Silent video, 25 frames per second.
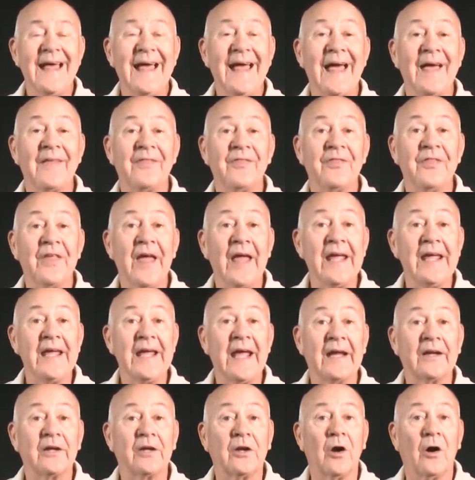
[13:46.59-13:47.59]
and they
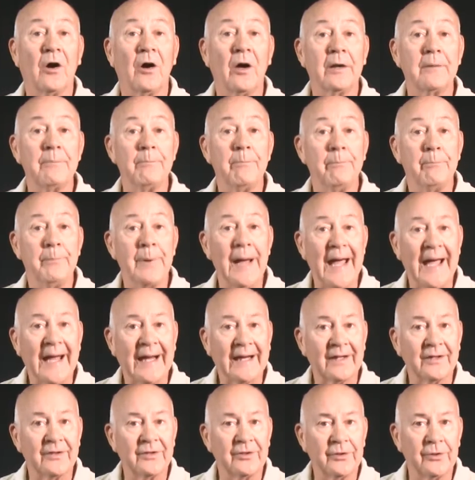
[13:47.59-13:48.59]
had gone
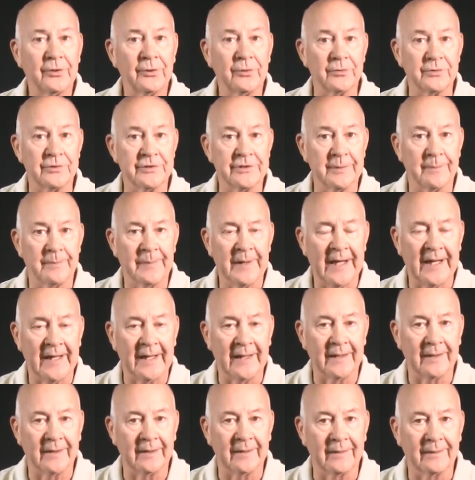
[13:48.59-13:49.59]
back to
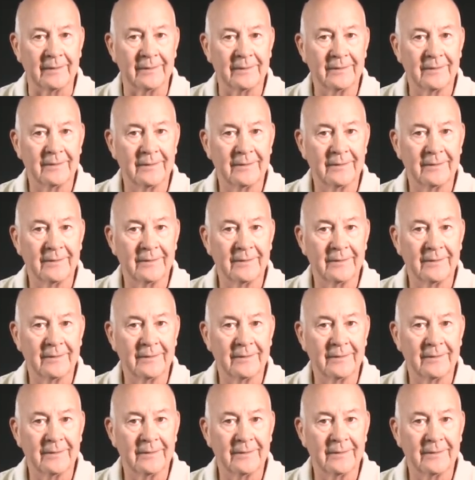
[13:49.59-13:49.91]
Japan.